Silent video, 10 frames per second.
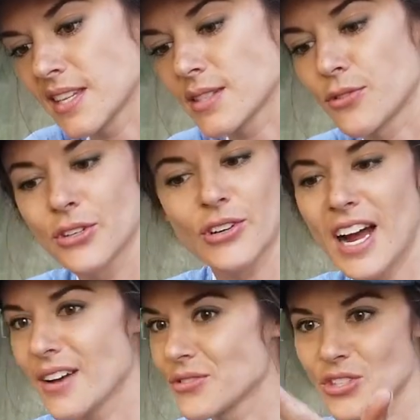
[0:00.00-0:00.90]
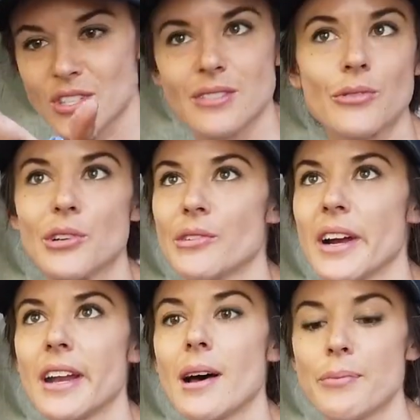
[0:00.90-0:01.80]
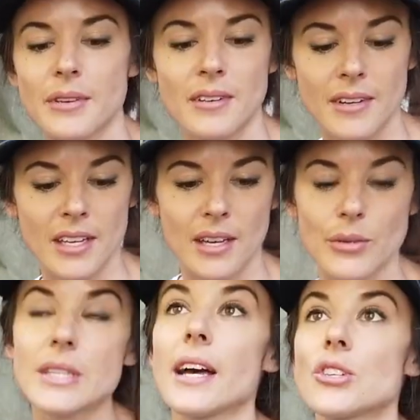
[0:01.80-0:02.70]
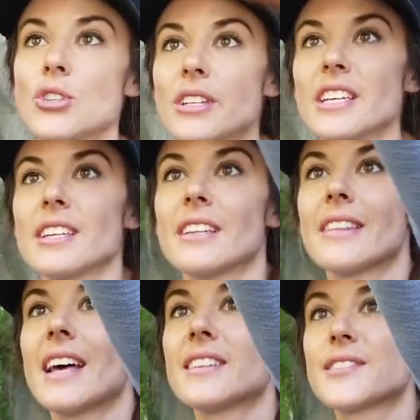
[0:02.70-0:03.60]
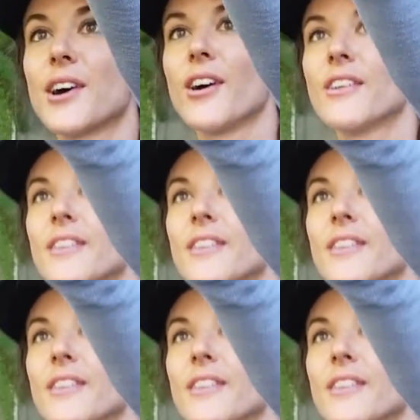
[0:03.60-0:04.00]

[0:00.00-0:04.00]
a successful graft. It just grew right up, and it was actually that